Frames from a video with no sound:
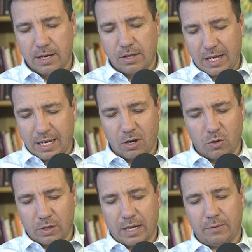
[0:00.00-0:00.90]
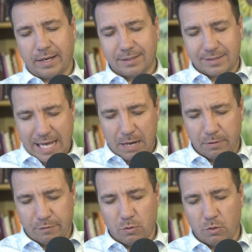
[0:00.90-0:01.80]
Thank you, Lord, that we can stand
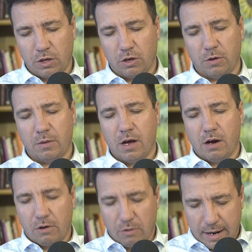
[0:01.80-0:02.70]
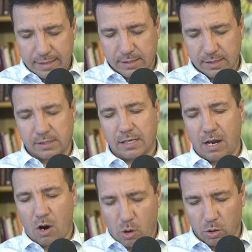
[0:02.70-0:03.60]
before you righteous and
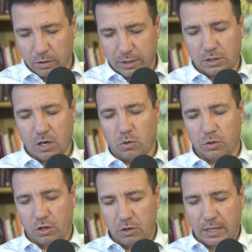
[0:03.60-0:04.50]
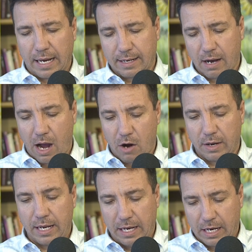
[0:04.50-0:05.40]
whole. And so, Lord, you take our
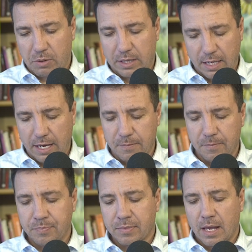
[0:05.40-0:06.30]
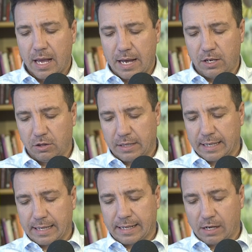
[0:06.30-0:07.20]
iniquity and you
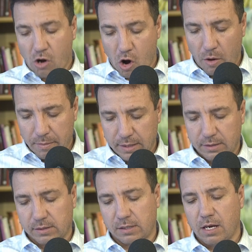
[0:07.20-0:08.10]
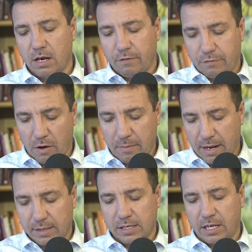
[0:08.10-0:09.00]
take that garments from
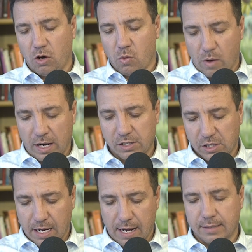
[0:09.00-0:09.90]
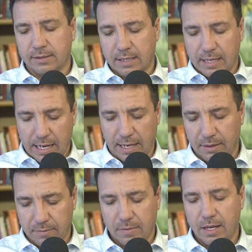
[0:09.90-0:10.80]
us and you wash us clean.